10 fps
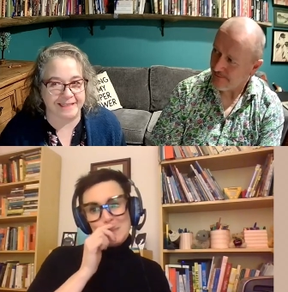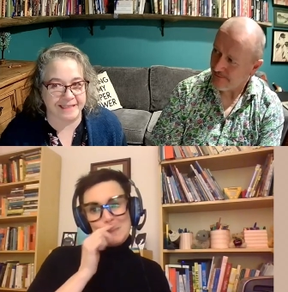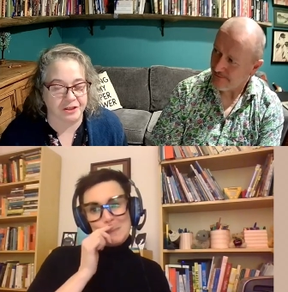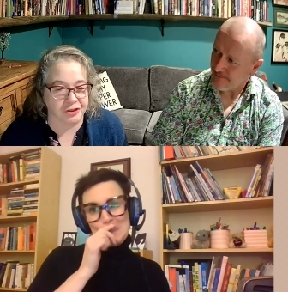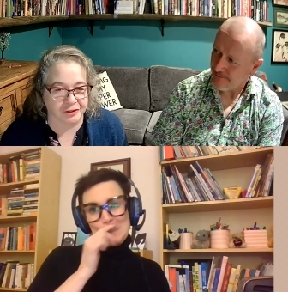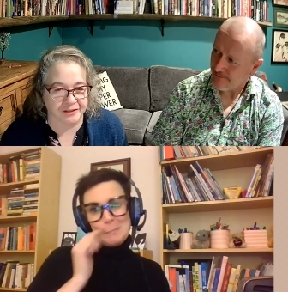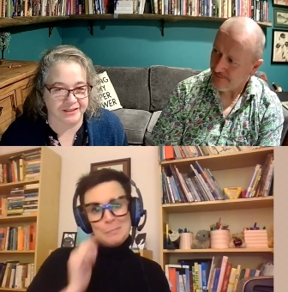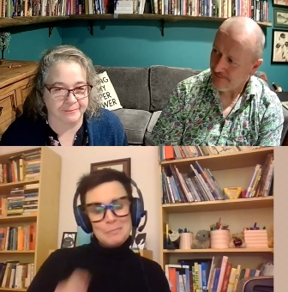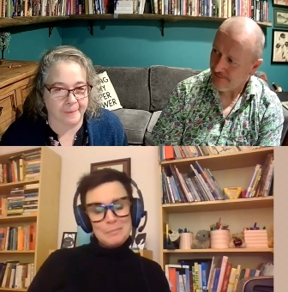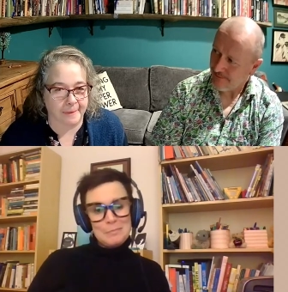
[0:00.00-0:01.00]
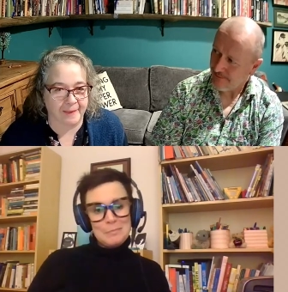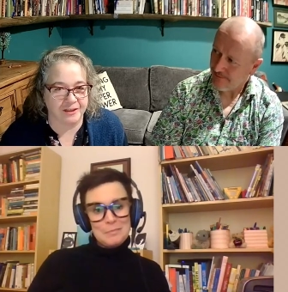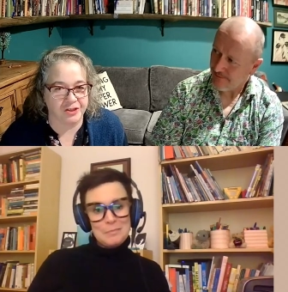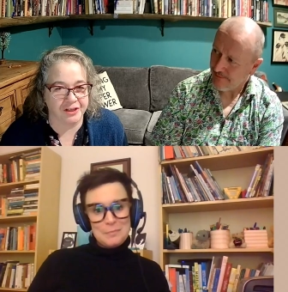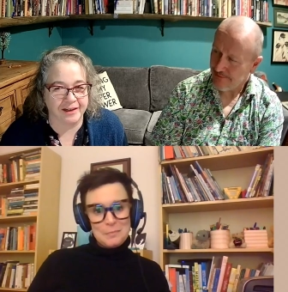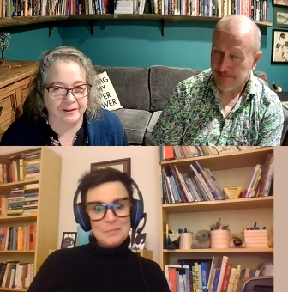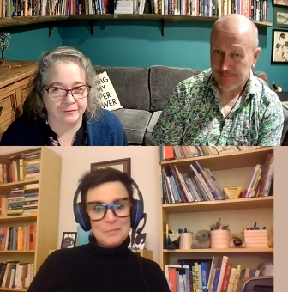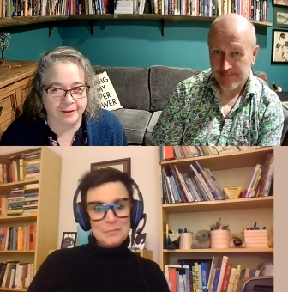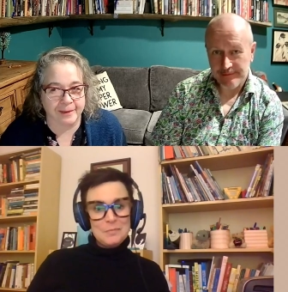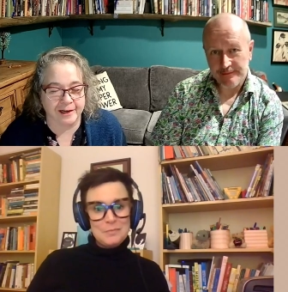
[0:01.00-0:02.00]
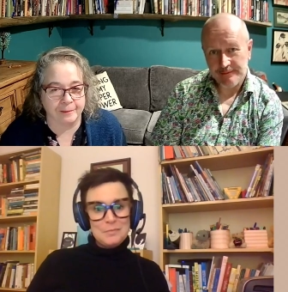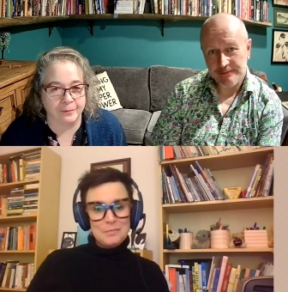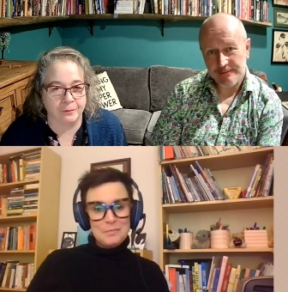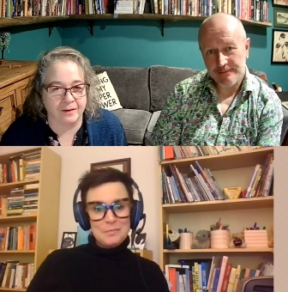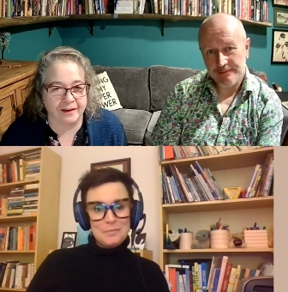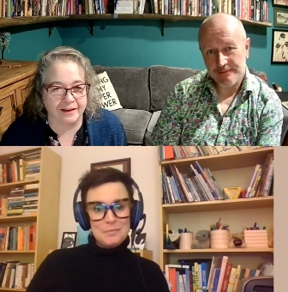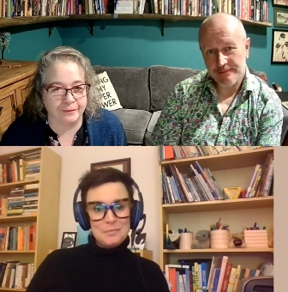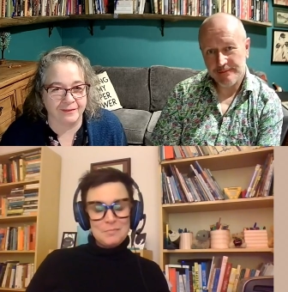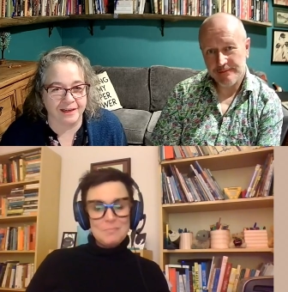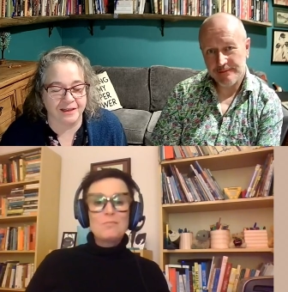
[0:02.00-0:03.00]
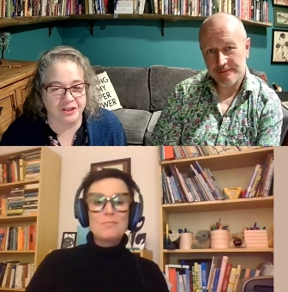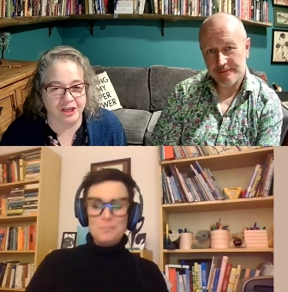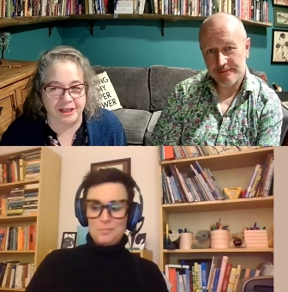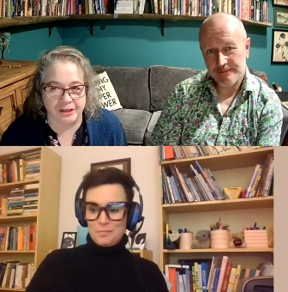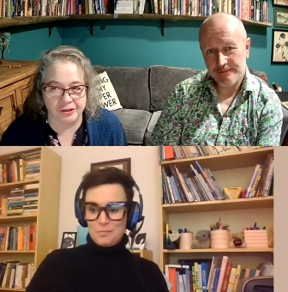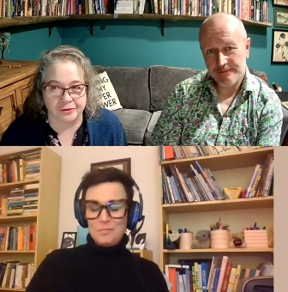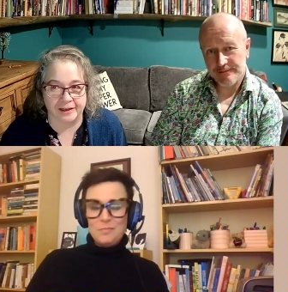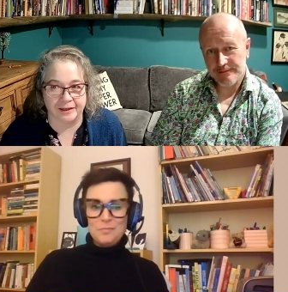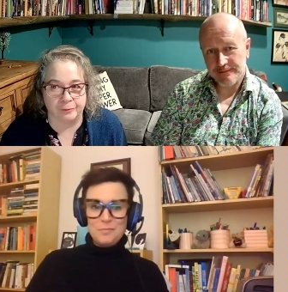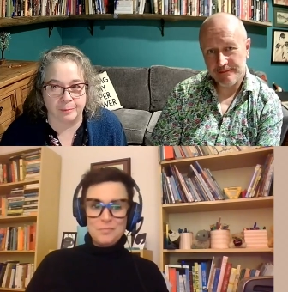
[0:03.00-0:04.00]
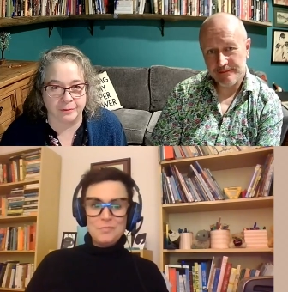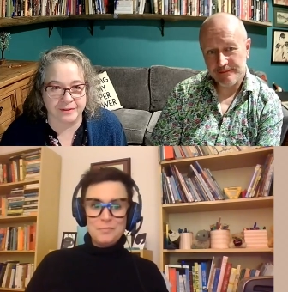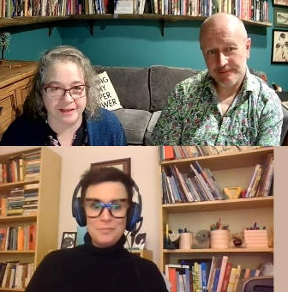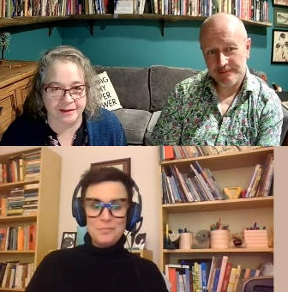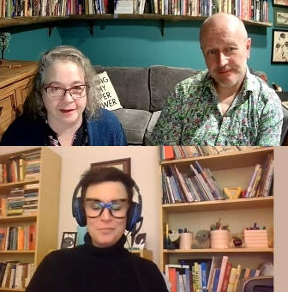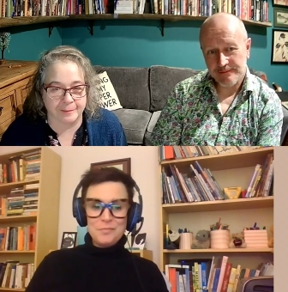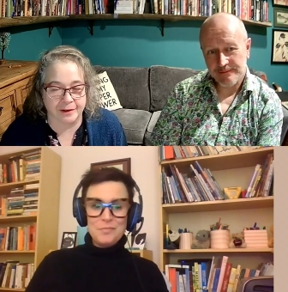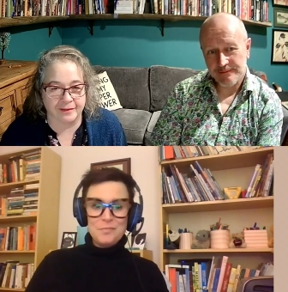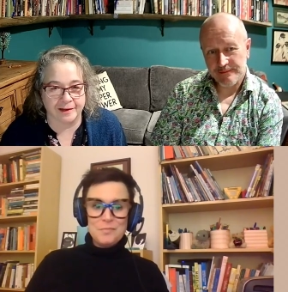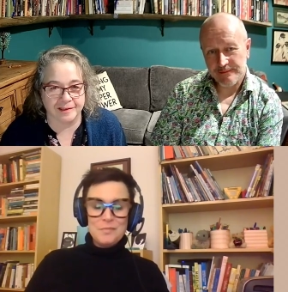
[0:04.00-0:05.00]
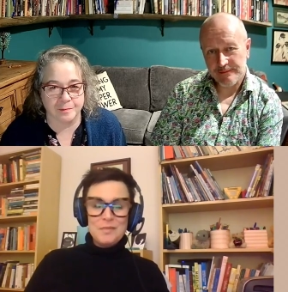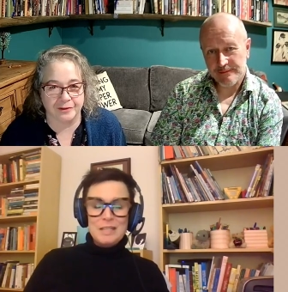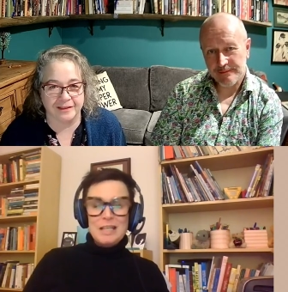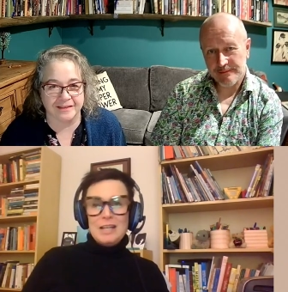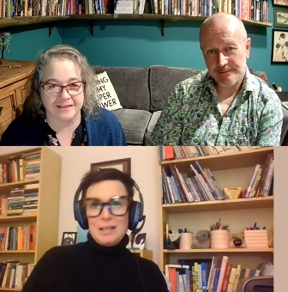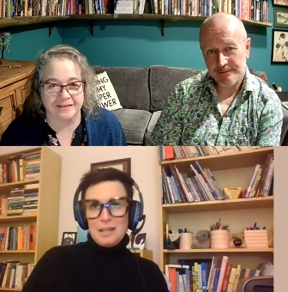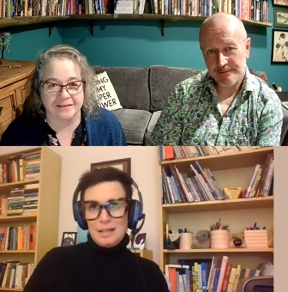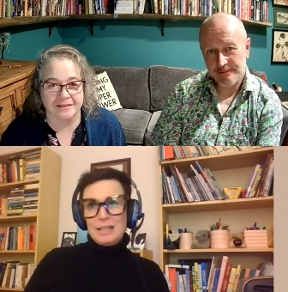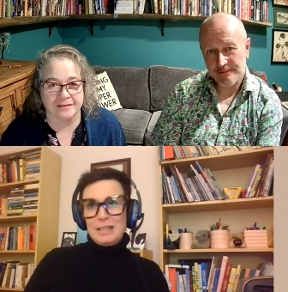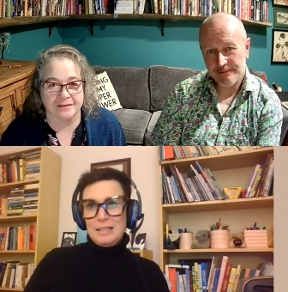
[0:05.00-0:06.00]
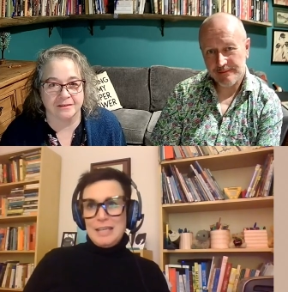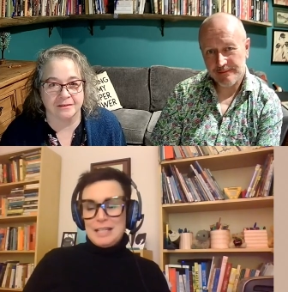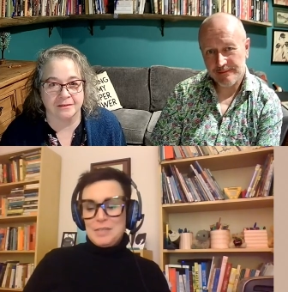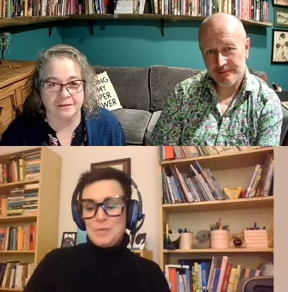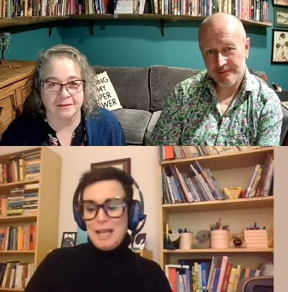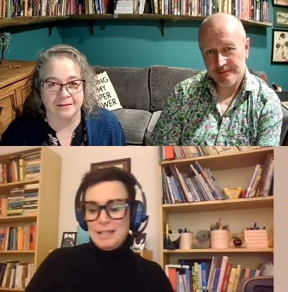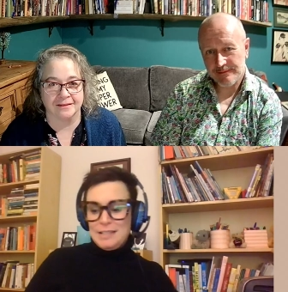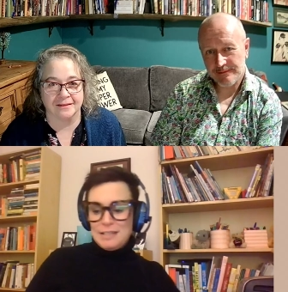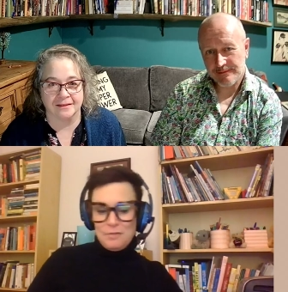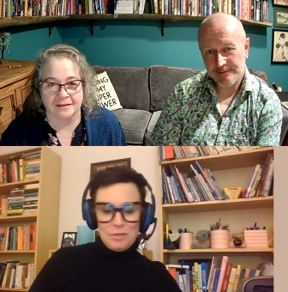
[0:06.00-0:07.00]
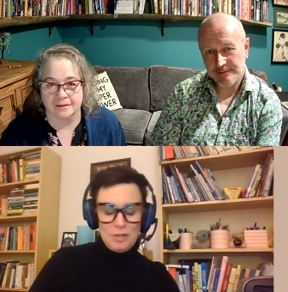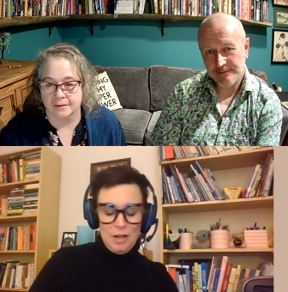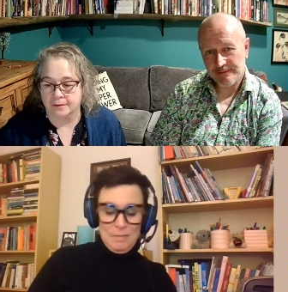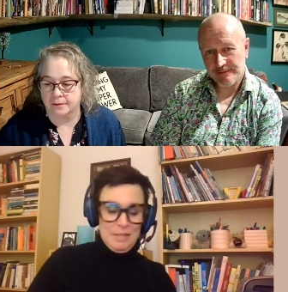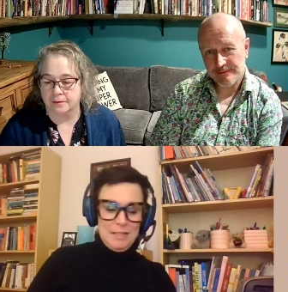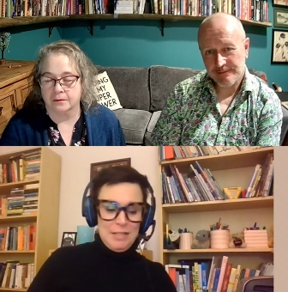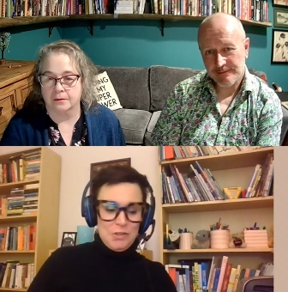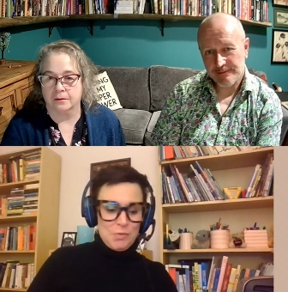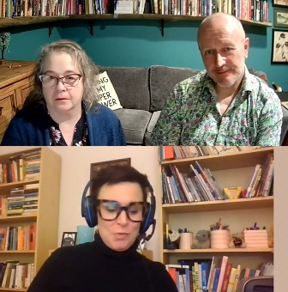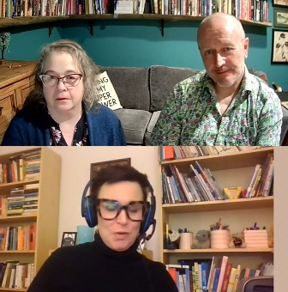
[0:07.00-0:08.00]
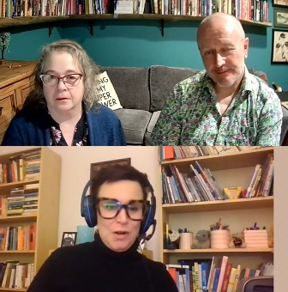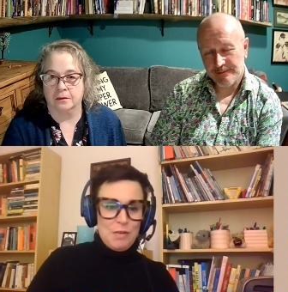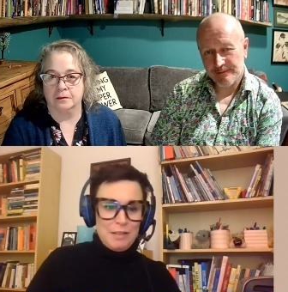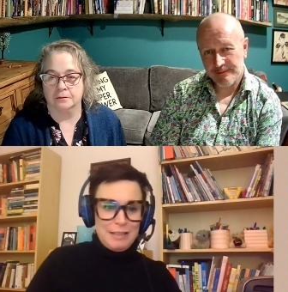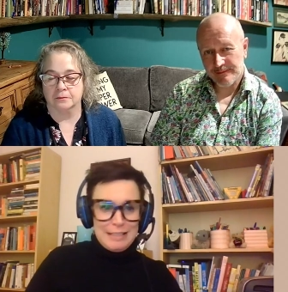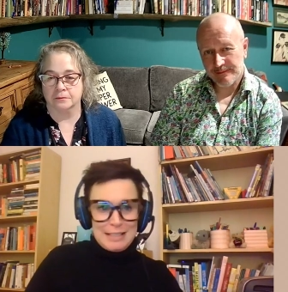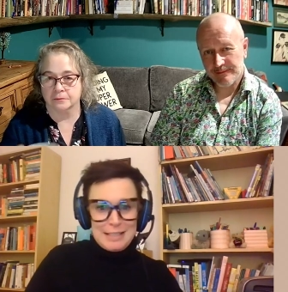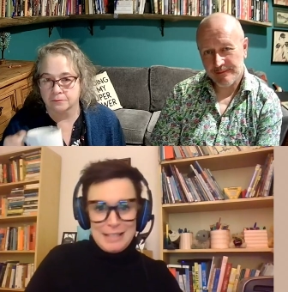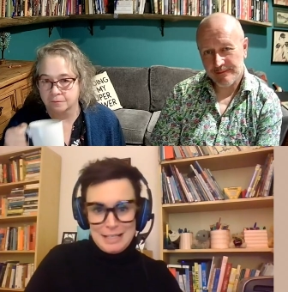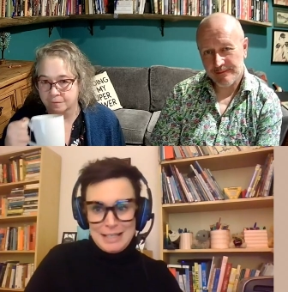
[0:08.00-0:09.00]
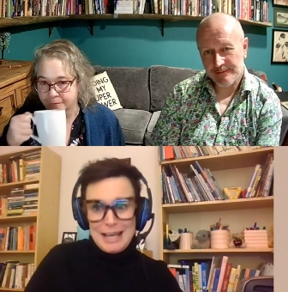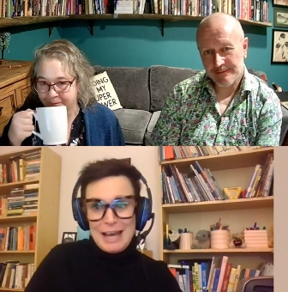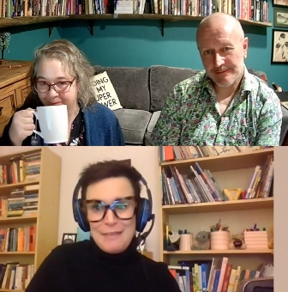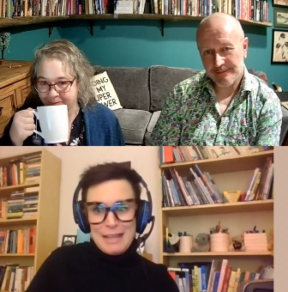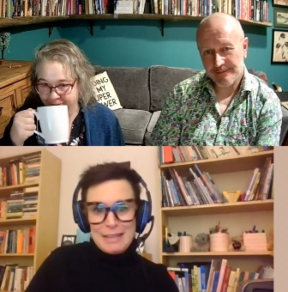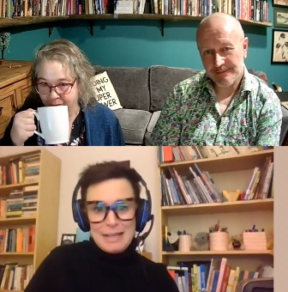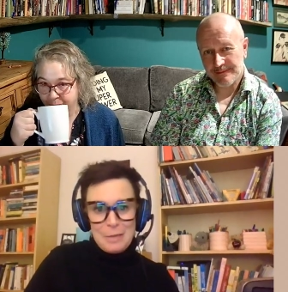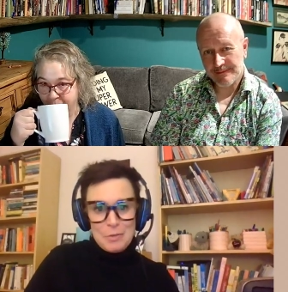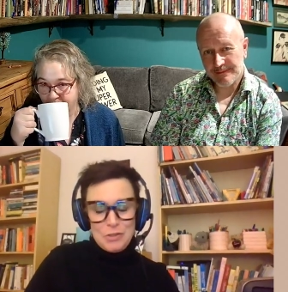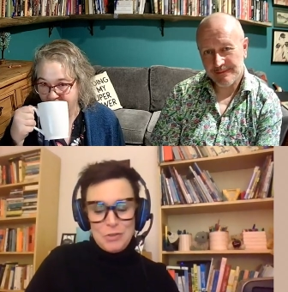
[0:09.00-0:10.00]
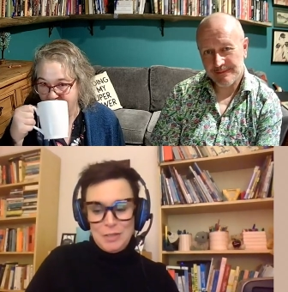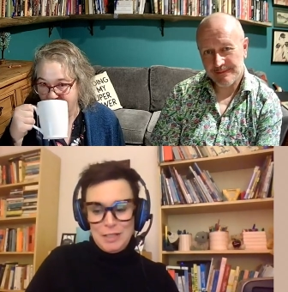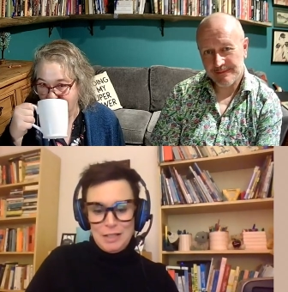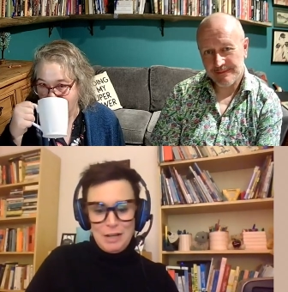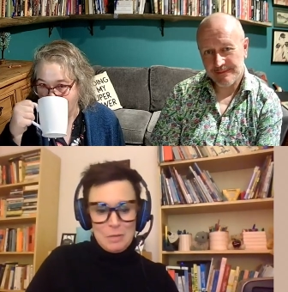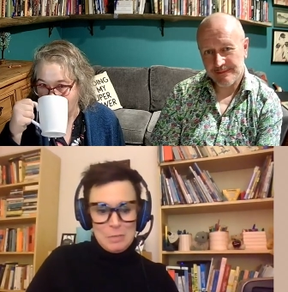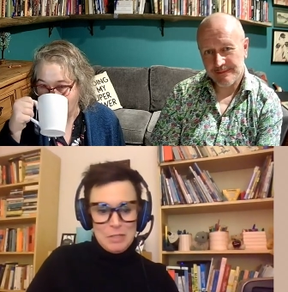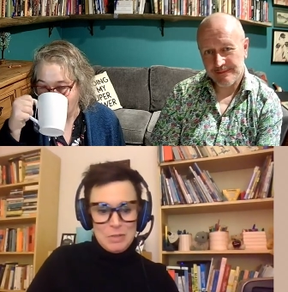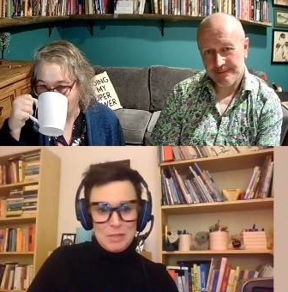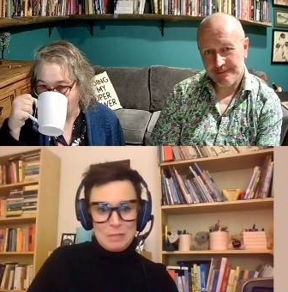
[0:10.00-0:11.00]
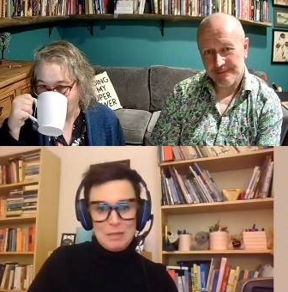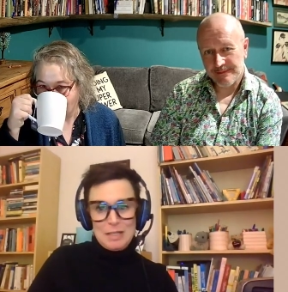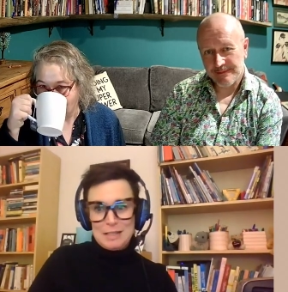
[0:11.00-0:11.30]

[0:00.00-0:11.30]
Speaker 1: teachers did you get any feedback about anything that had changed or any ripples that had come out of that experience
Speaker 2: Yes, we had several. I mean, the teachers were all really excited to have had the opportunity to come and do something as